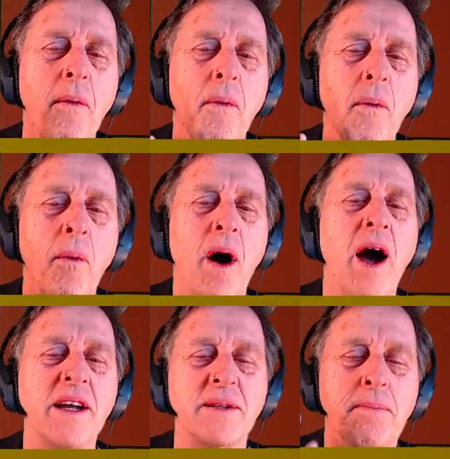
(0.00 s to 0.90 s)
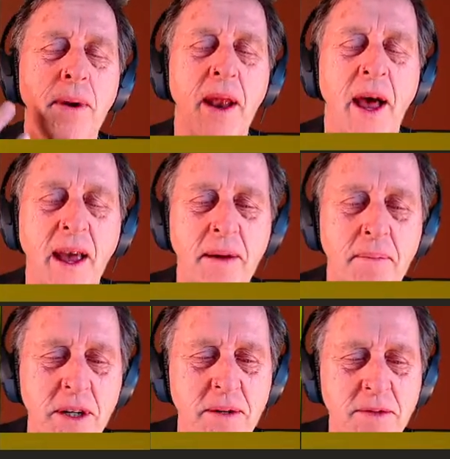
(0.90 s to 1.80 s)
white play
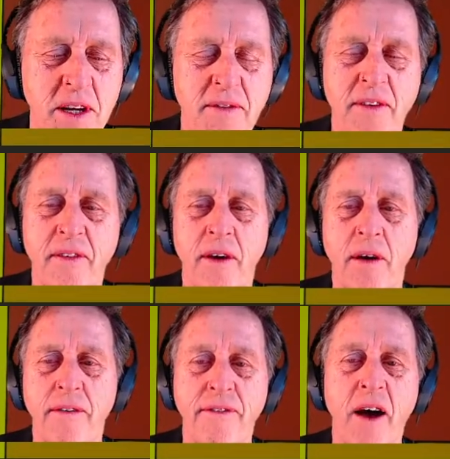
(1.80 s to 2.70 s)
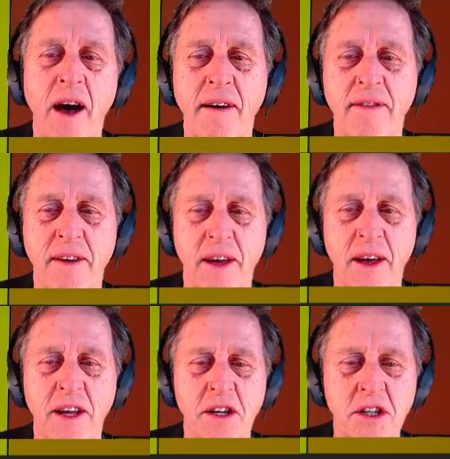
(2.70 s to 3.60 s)
bishop G5
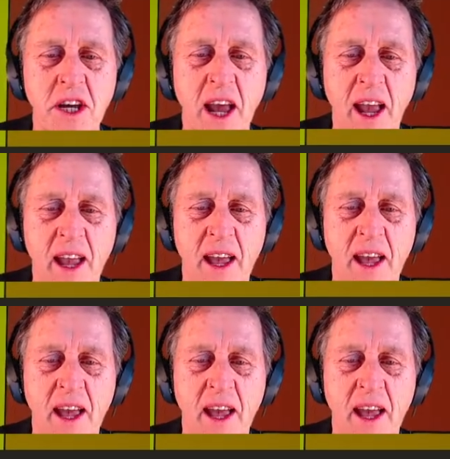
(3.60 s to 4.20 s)
check?